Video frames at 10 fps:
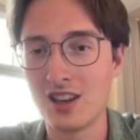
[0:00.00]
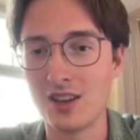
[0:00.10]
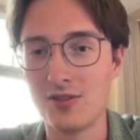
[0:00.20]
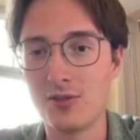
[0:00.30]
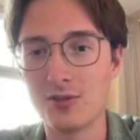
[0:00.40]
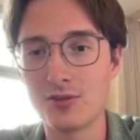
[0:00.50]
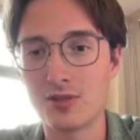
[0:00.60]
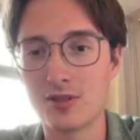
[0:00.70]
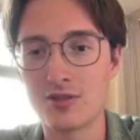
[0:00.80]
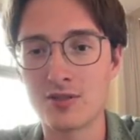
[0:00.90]
If you
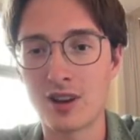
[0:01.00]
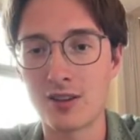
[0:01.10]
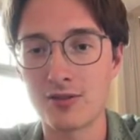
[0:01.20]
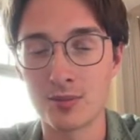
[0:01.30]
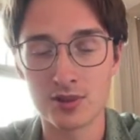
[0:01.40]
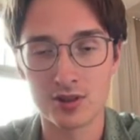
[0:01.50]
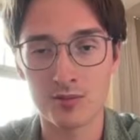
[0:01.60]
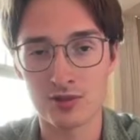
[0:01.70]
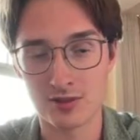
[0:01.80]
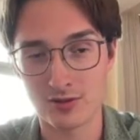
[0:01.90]
also have from the
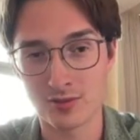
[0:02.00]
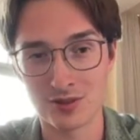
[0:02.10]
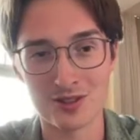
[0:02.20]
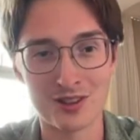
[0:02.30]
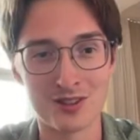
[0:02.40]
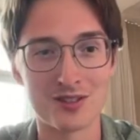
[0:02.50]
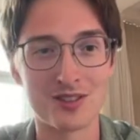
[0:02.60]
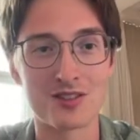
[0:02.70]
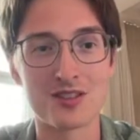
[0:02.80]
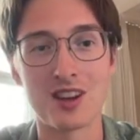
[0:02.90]
community, from the online
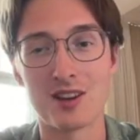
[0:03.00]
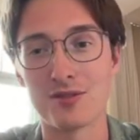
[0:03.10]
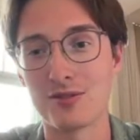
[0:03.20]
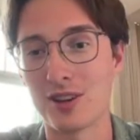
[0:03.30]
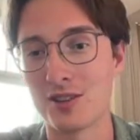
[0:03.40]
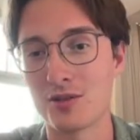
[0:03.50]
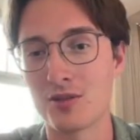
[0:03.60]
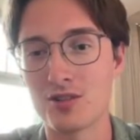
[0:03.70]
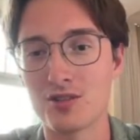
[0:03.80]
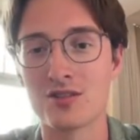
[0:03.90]
audience, have any
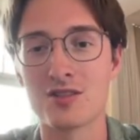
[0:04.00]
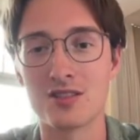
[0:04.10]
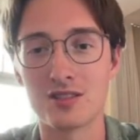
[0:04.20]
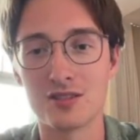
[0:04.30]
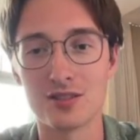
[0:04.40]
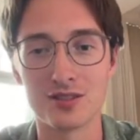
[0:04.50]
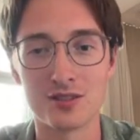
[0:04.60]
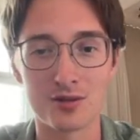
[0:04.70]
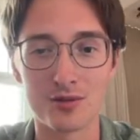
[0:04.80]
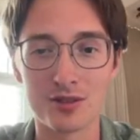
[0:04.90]
questions either on
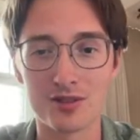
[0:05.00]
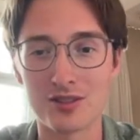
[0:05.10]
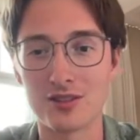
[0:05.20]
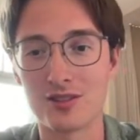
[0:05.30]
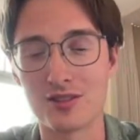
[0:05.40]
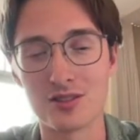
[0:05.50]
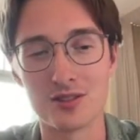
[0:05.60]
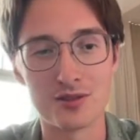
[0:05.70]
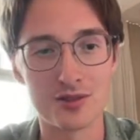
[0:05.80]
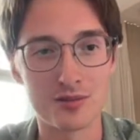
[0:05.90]
Twitter or on
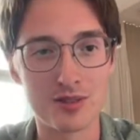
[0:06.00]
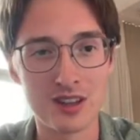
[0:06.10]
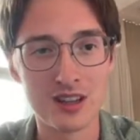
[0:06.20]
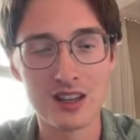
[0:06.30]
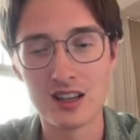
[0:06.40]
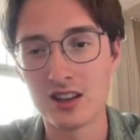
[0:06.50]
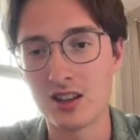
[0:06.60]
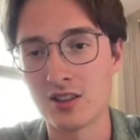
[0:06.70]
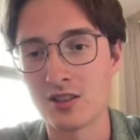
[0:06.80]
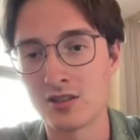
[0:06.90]
YouTube,
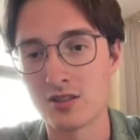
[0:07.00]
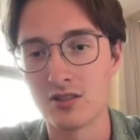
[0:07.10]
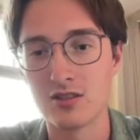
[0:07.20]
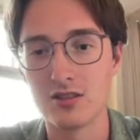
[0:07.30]
then